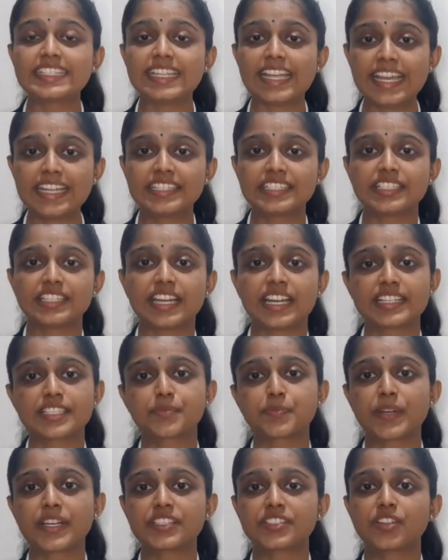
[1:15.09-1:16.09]
later
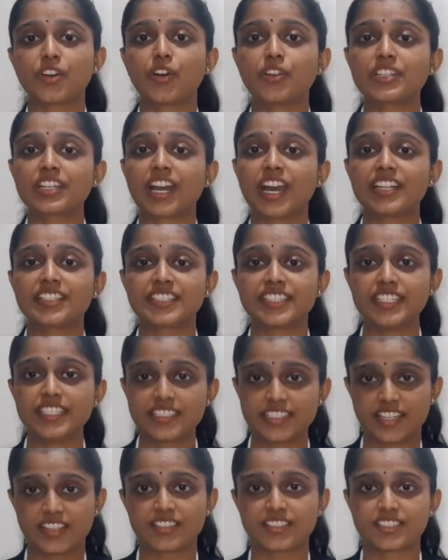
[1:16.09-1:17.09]
expressed on CAR
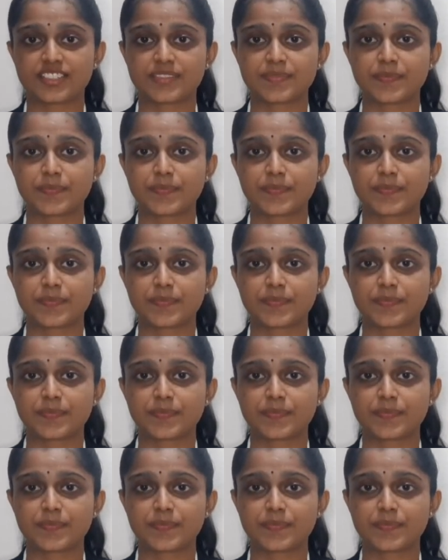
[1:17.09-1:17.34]
T-cells.